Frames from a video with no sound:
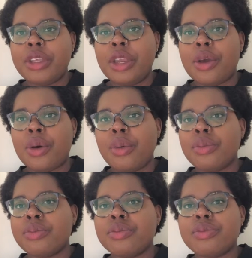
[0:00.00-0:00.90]
you know,
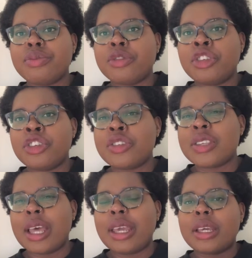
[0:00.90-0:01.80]
just
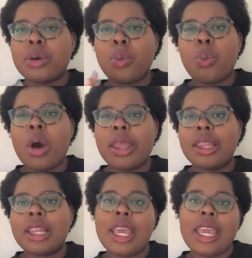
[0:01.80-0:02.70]
like
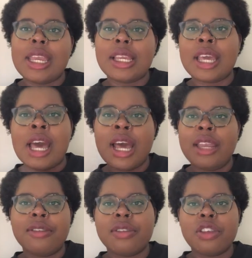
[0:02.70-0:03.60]
one lane
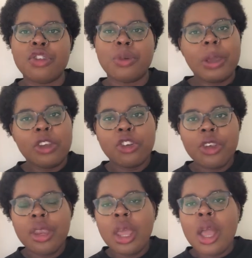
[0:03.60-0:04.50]
kind of
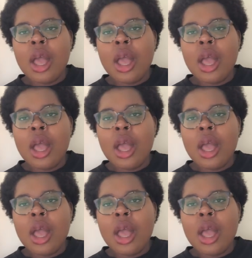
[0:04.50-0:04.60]
situation.